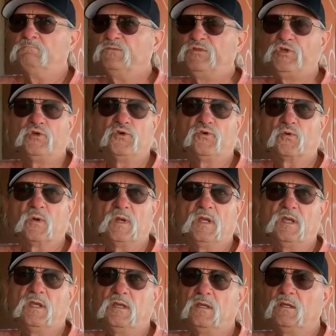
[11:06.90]

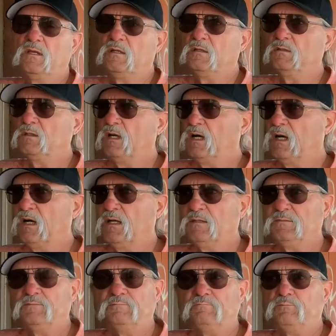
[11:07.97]
Jewelry,
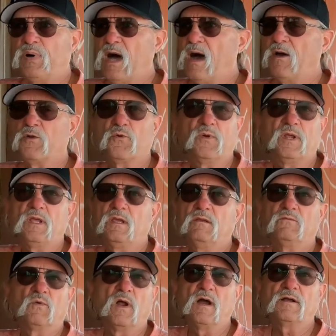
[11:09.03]
pottery,
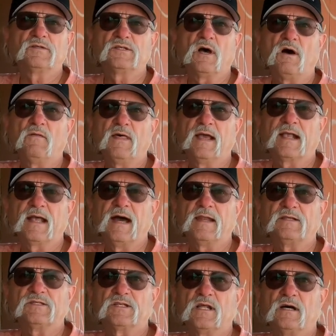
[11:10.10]
rugs, all that
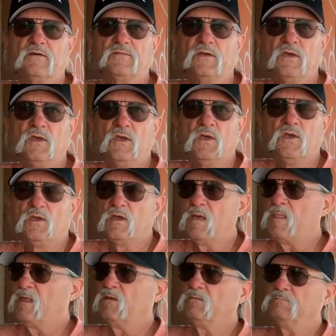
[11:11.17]
kind of stuff,
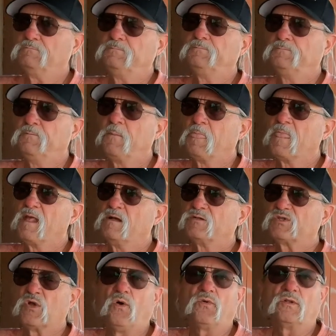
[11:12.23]
and then
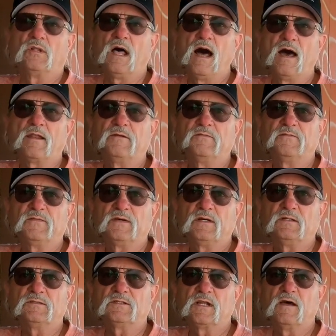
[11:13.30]
sold a lot of
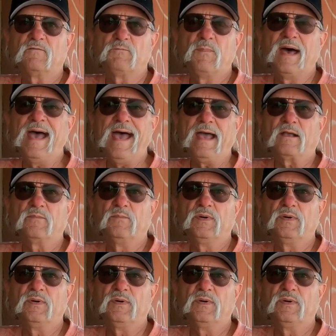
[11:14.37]
stuff back.